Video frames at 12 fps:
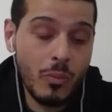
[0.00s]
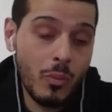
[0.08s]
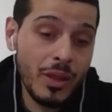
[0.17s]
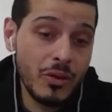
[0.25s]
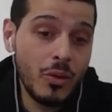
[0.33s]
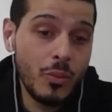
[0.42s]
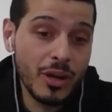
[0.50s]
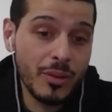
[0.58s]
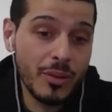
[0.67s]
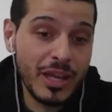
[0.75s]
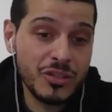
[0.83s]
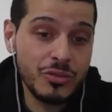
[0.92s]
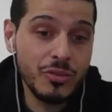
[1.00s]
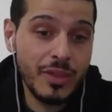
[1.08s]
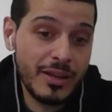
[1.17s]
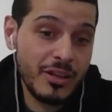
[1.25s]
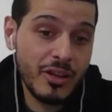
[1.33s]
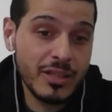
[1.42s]
we all want to make
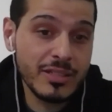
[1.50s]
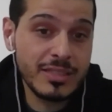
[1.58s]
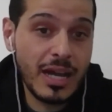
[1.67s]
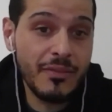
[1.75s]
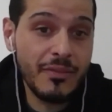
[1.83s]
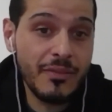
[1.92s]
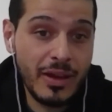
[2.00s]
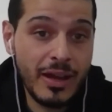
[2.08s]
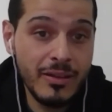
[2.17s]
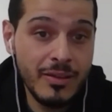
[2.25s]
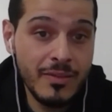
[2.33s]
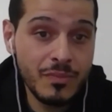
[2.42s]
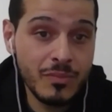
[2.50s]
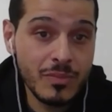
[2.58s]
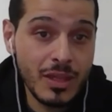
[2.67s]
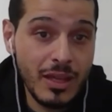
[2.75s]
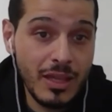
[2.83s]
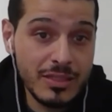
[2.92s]
sure that our staff are
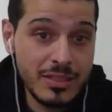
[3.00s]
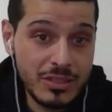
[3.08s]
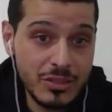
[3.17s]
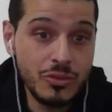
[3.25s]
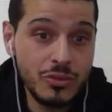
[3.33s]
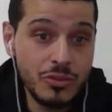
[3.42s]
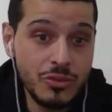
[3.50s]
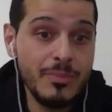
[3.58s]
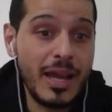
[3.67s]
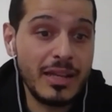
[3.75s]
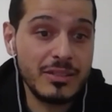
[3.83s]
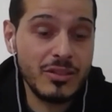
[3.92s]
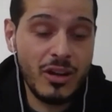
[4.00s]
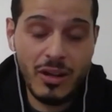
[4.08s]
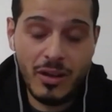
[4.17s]
still not impacted.